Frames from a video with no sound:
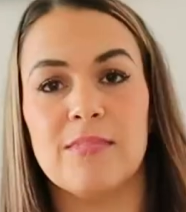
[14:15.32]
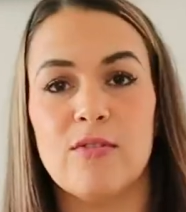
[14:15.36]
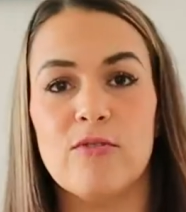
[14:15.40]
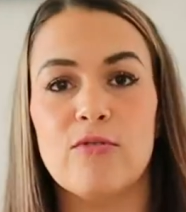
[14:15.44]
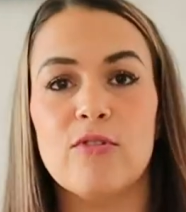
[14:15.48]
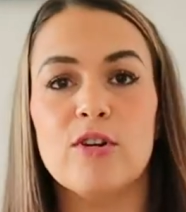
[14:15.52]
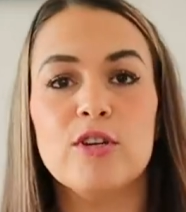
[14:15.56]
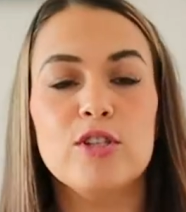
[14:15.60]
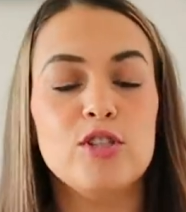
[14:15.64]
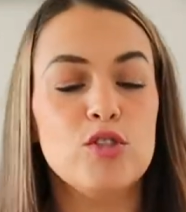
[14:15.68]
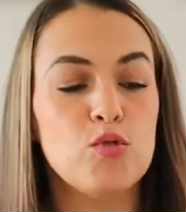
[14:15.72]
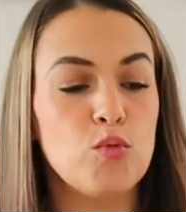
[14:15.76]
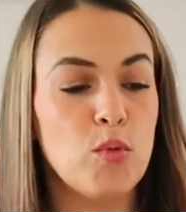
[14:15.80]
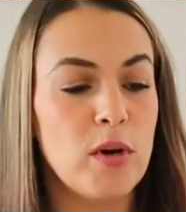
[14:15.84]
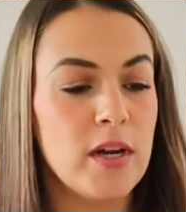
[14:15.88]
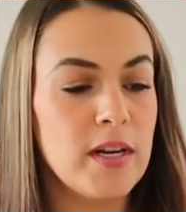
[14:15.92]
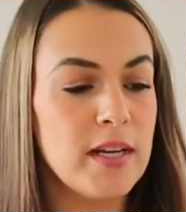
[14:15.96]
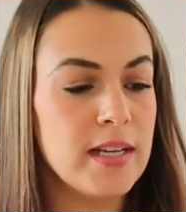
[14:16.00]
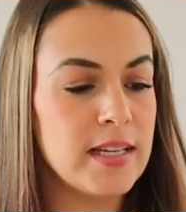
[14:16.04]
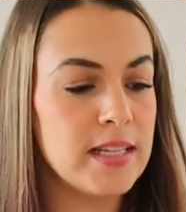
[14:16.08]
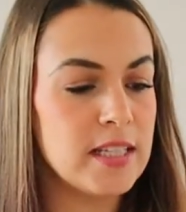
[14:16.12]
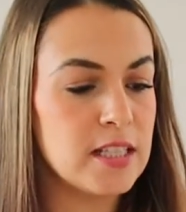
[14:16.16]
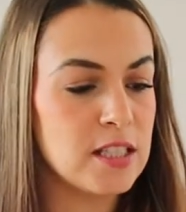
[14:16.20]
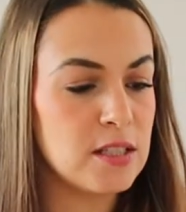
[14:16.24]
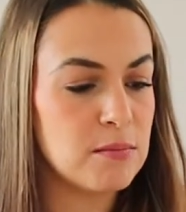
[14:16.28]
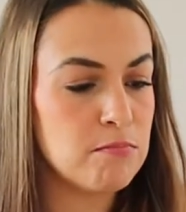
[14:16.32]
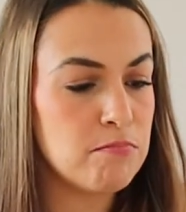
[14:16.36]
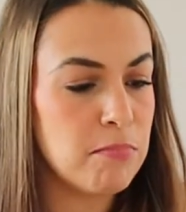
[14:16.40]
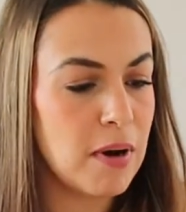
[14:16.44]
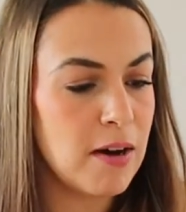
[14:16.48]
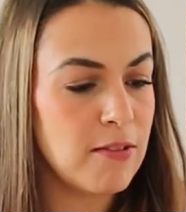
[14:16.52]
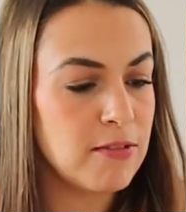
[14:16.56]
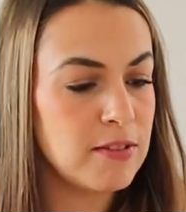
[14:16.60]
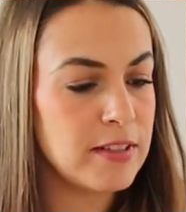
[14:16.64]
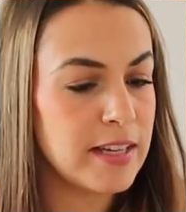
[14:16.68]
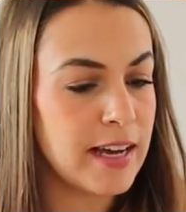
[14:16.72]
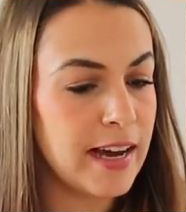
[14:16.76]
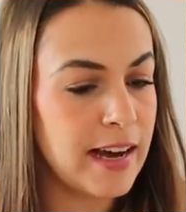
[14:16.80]
first one is
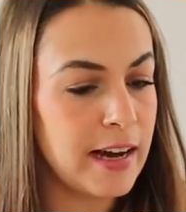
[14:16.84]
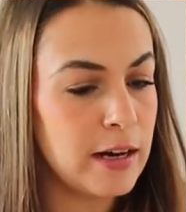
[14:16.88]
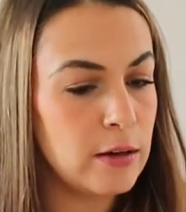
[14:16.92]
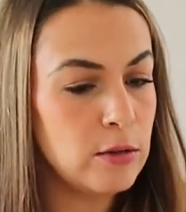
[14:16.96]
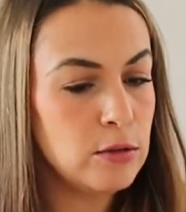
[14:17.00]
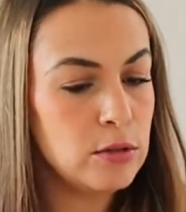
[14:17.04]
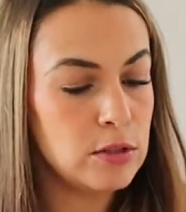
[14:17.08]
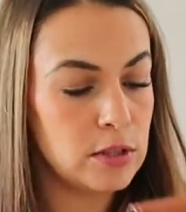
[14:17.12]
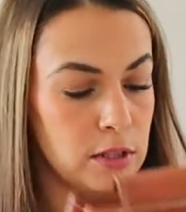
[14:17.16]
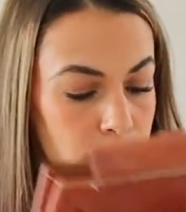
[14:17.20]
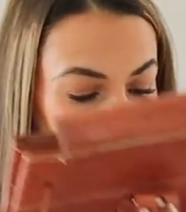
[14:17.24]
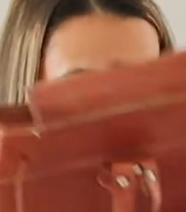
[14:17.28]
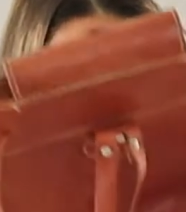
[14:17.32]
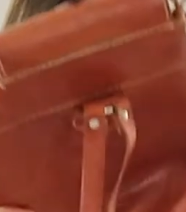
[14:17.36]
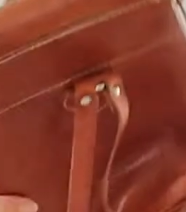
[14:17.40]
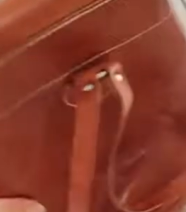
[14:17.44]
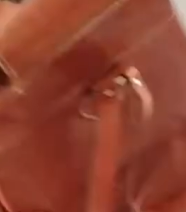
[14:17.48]
buffed out,